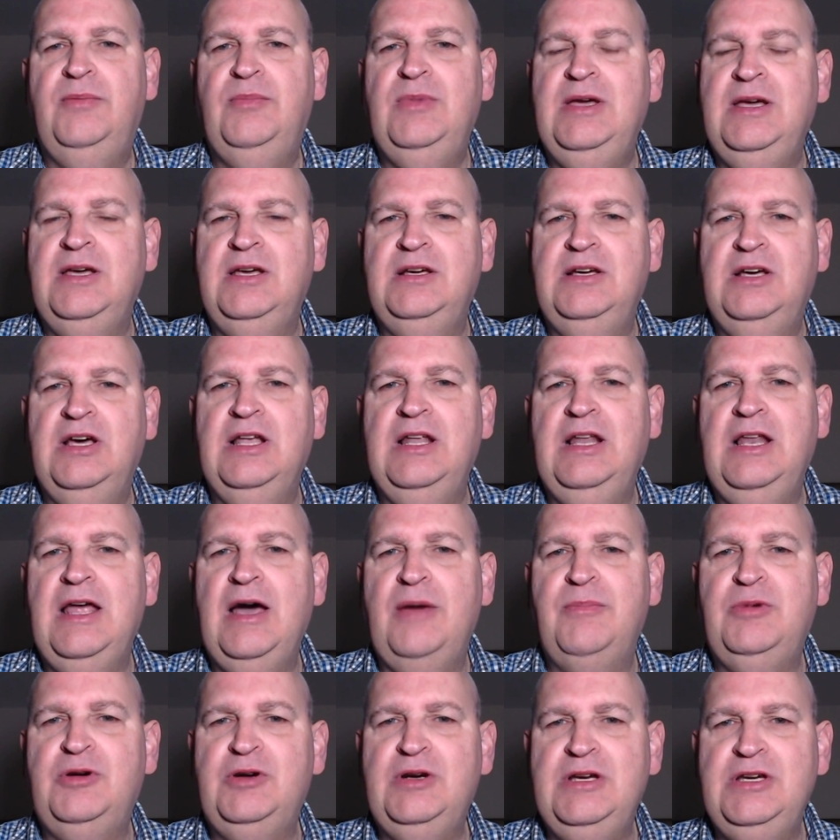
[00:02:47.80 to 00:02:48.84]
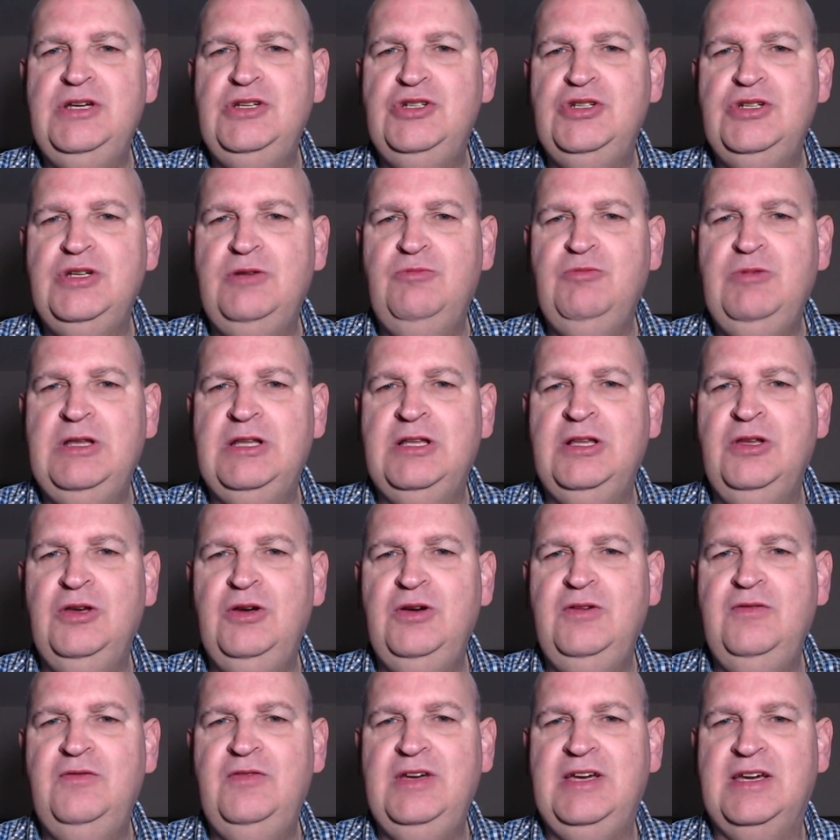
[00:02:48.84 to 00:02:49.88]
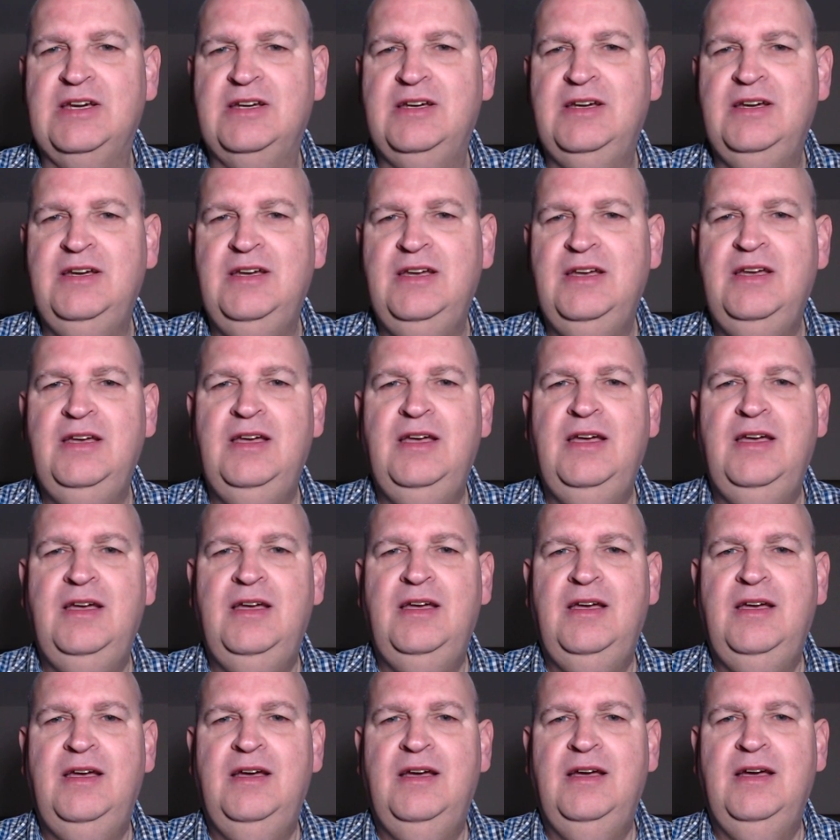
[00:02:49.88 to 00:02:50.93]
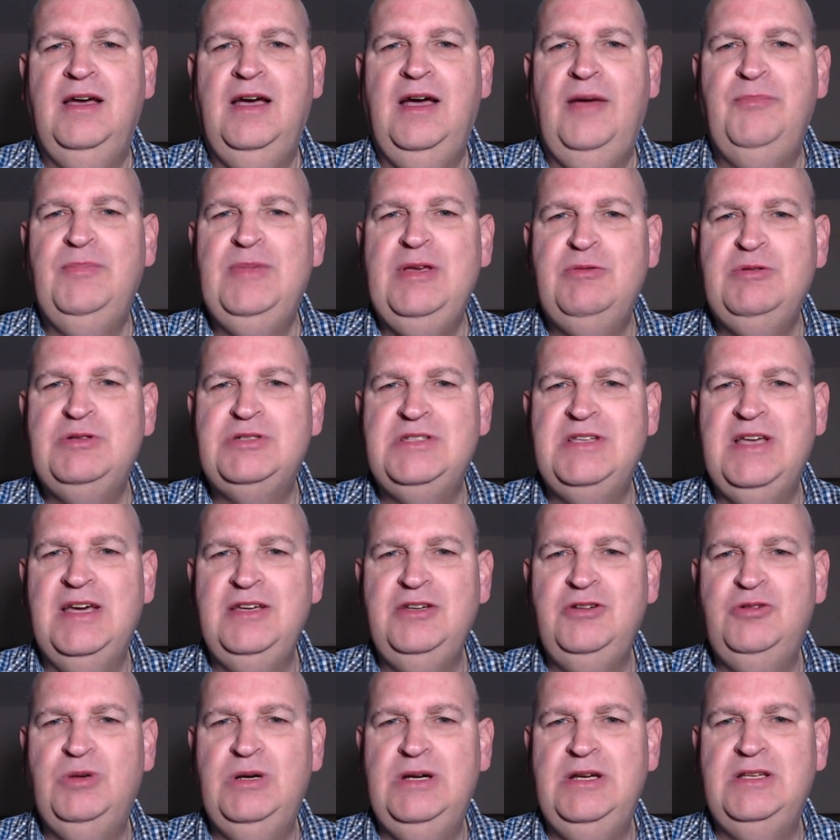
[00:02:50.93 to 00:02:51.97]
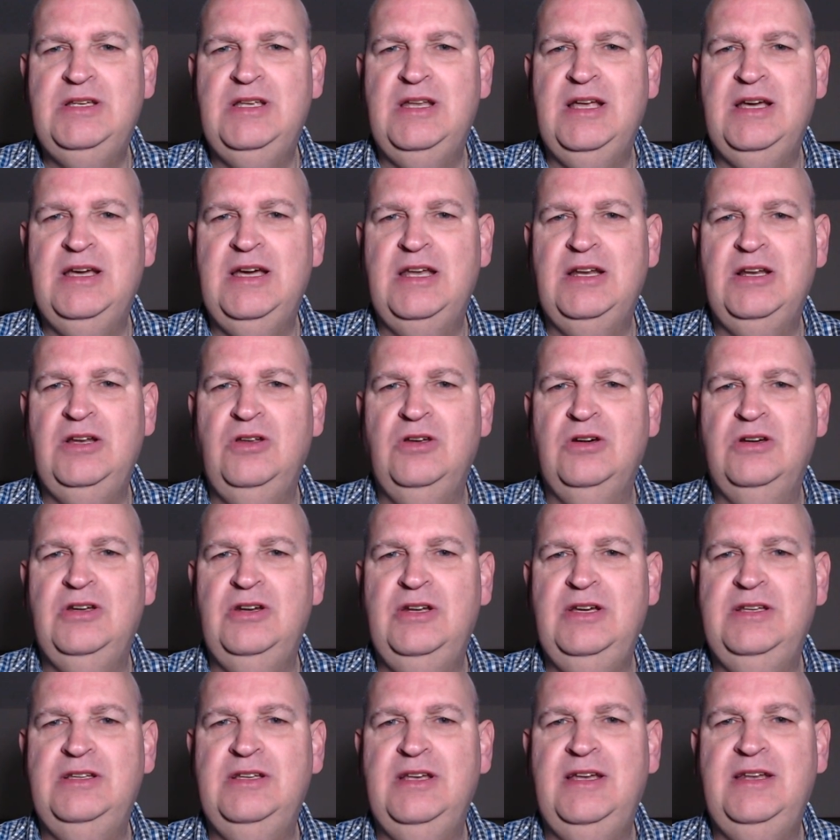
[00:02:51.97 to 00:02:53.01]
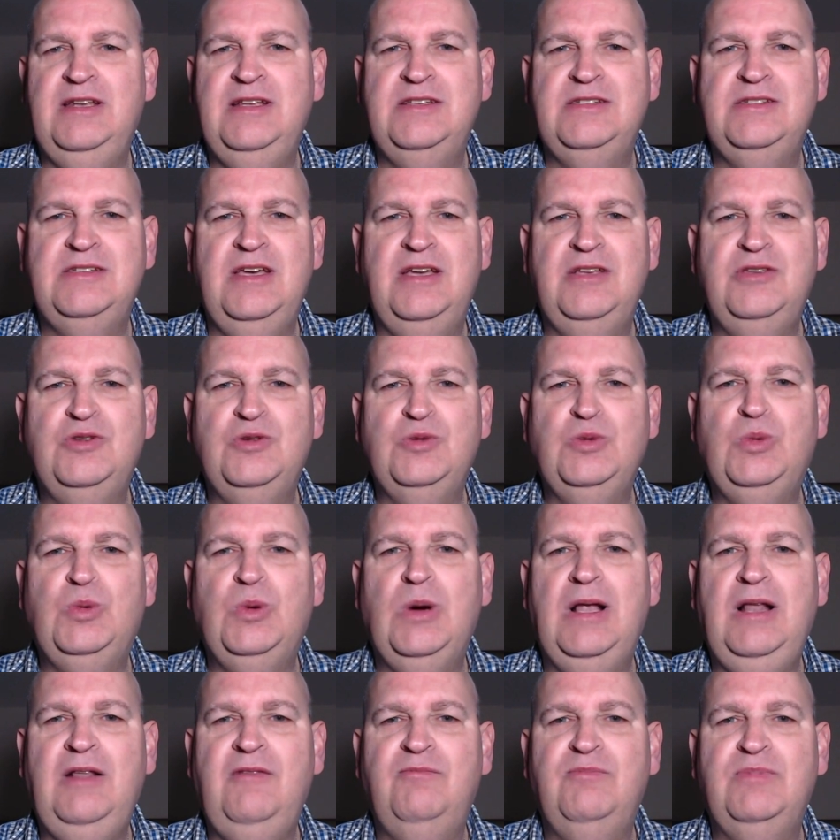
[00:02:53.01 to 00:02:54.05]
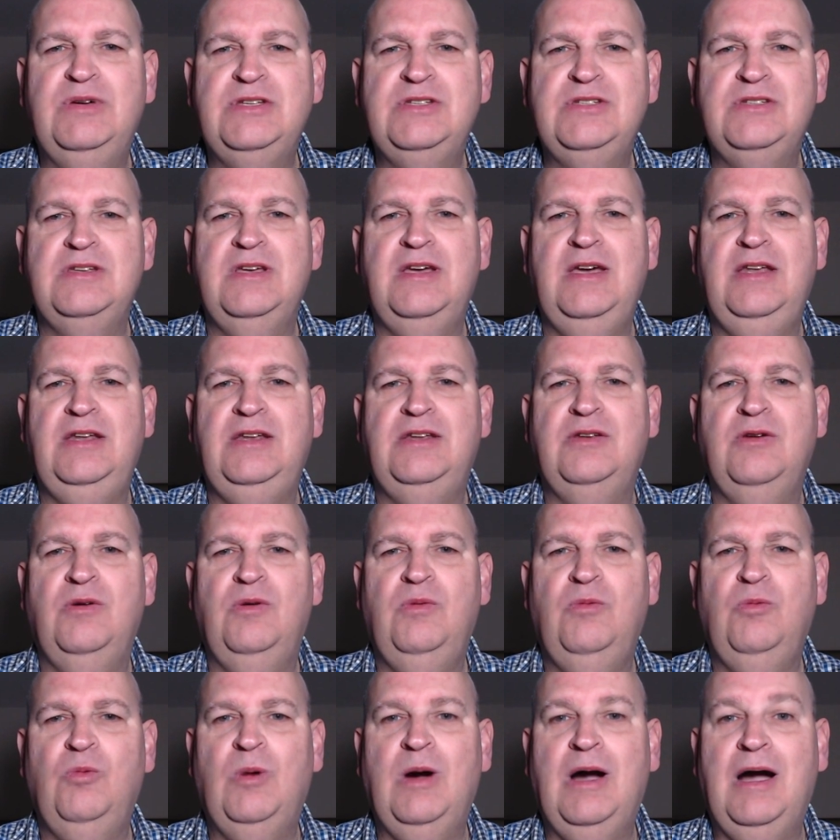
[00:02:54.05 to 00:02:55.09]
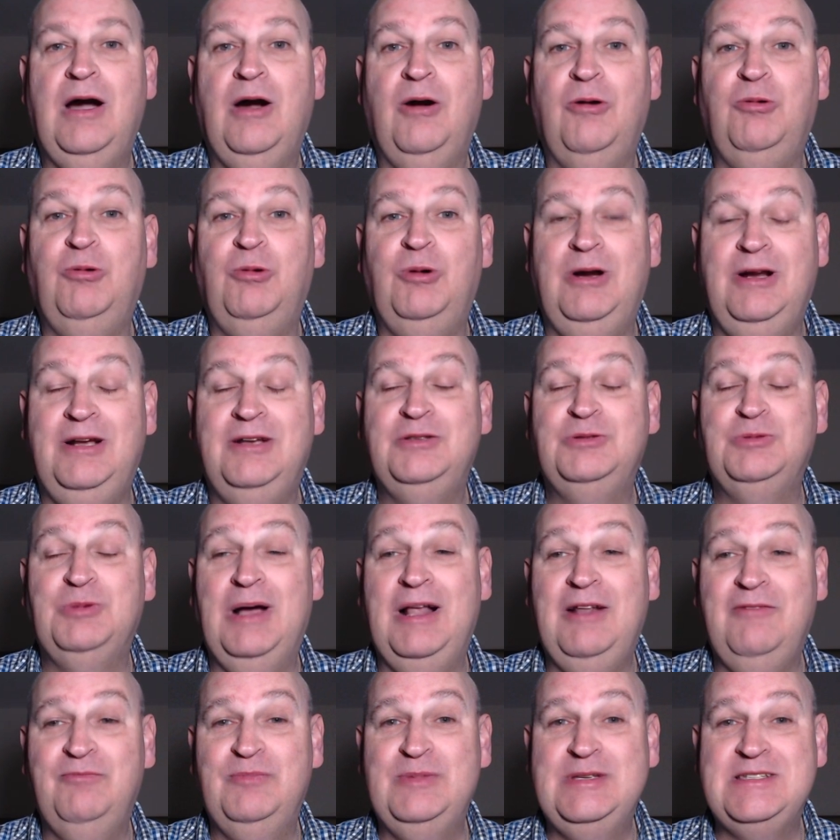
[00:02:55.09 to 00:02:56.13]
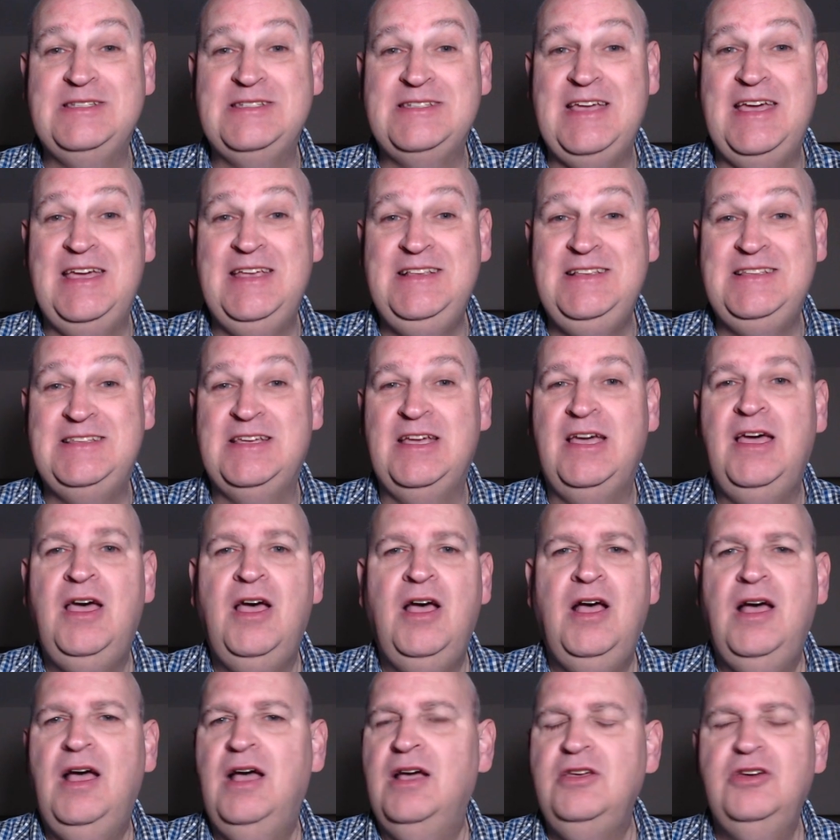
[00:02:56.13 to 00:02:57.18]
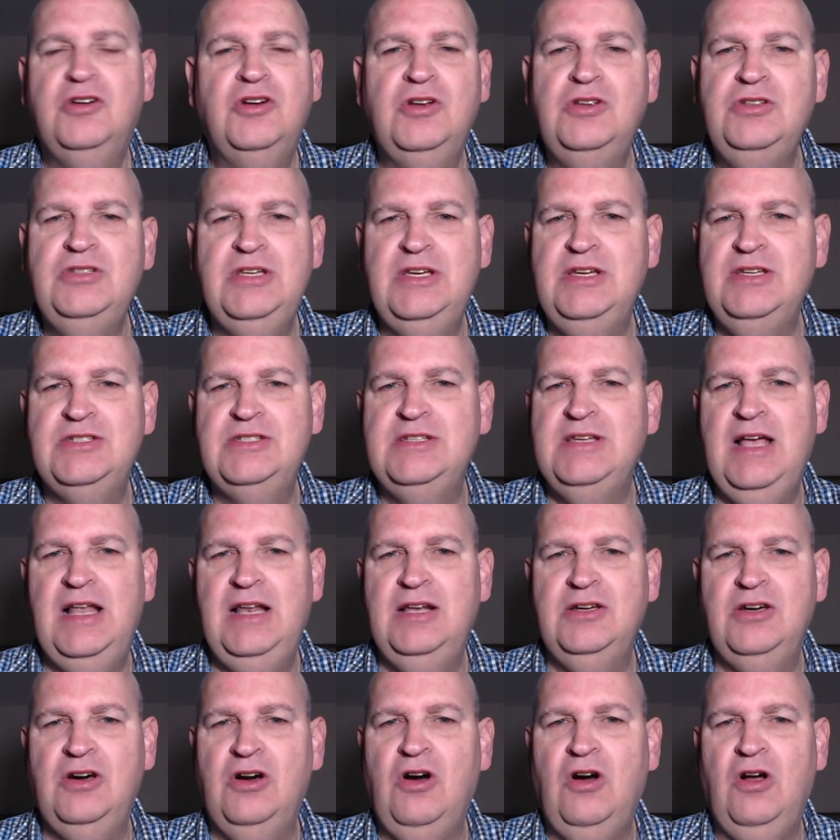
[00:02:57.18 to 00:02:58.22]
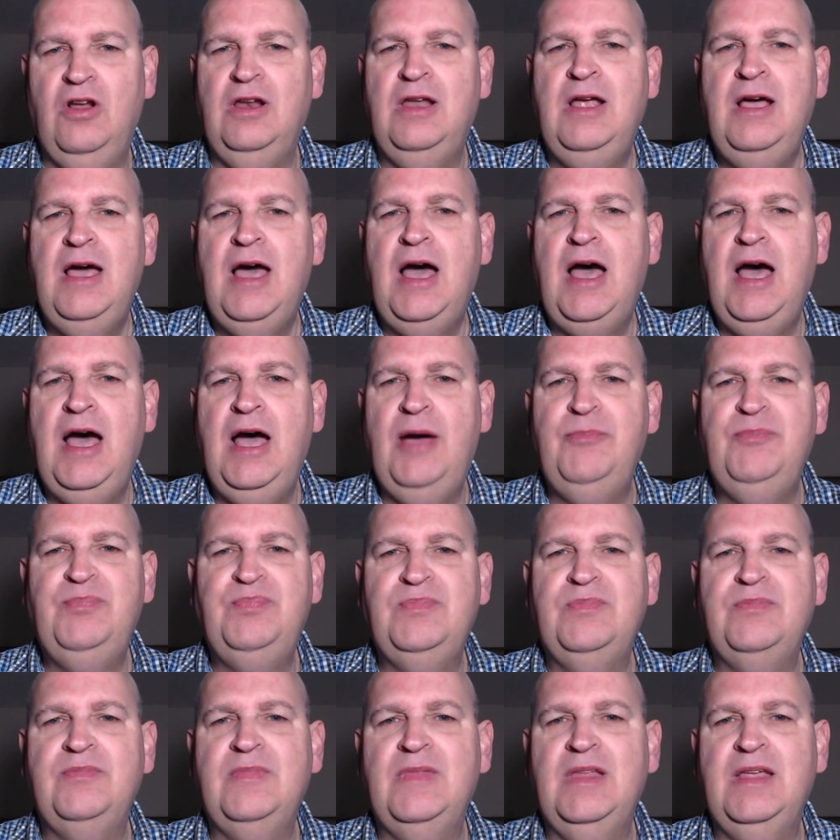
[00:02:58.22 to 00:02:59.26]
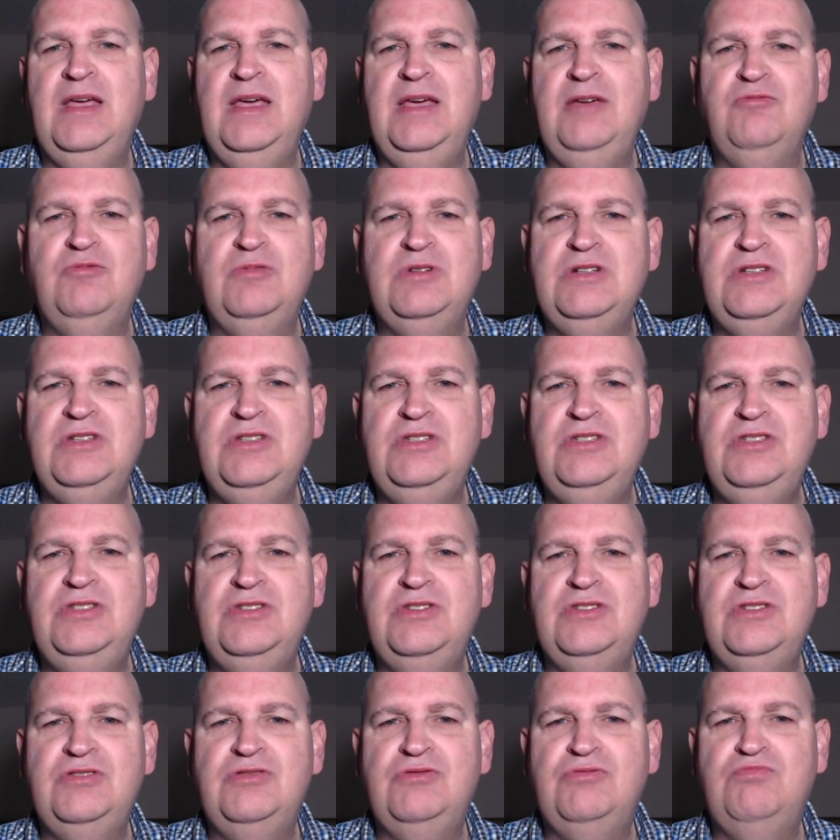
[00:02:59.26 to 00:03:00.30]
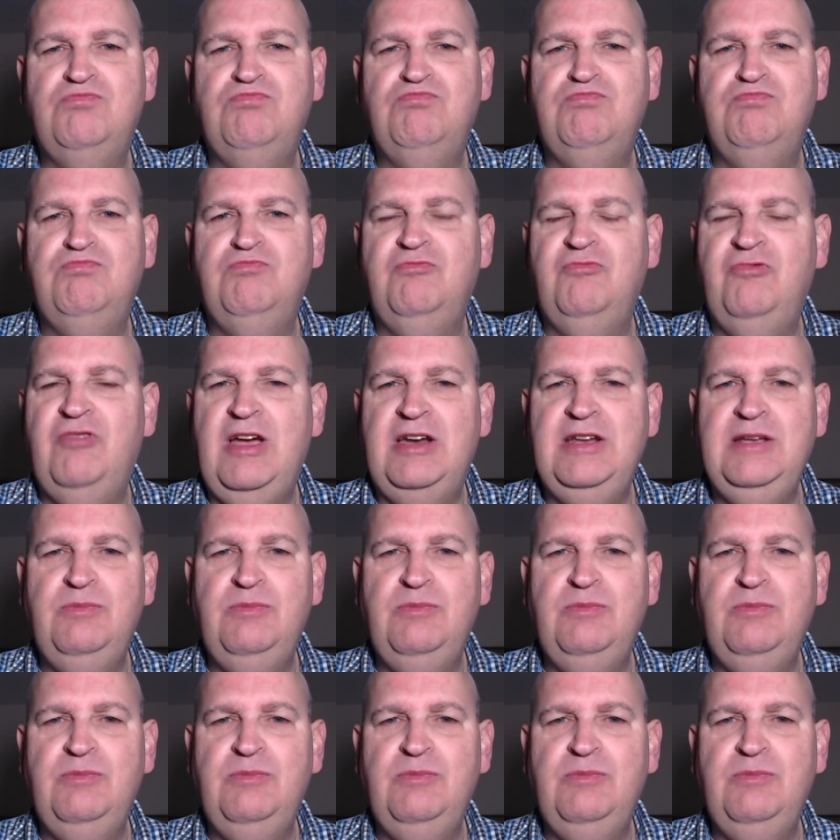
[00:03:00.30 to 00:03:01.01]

in collaboration with Lervig. It was £9 and I had a look at it and it said 12%. Wow, 12%. Couldn't taste the alcohol. It was very